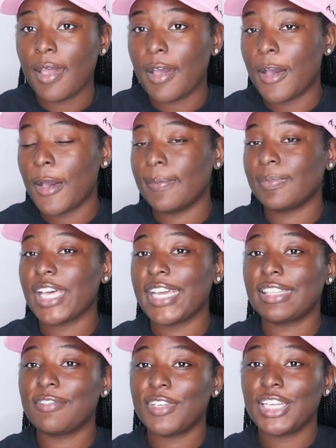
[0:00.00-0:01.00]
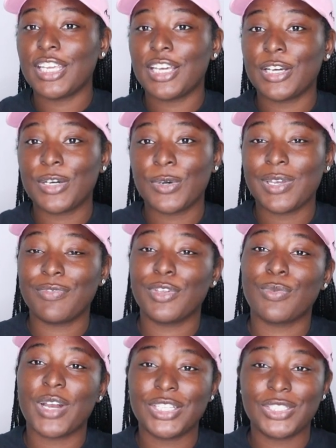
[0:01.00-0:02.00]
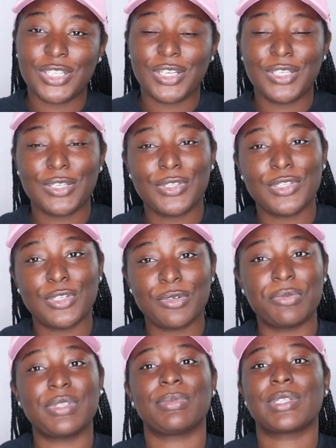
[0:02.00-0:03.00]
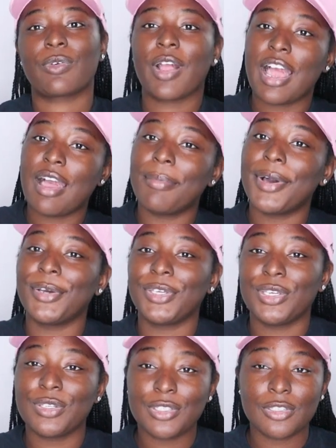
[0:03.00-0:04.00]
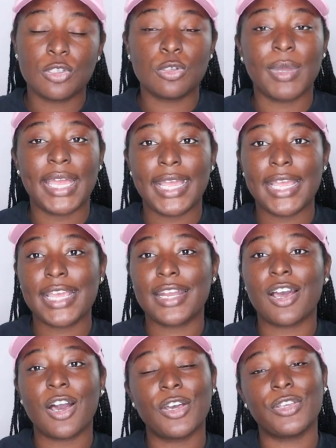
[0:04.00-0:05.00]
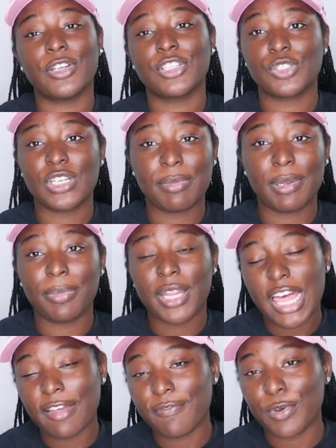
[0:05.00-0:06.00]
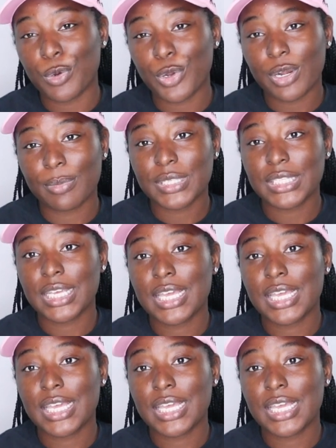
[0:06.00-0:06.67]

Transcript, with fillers: Um, like the video if you're watching on YouTube, subscribe on YouTube and all your streaming platforms.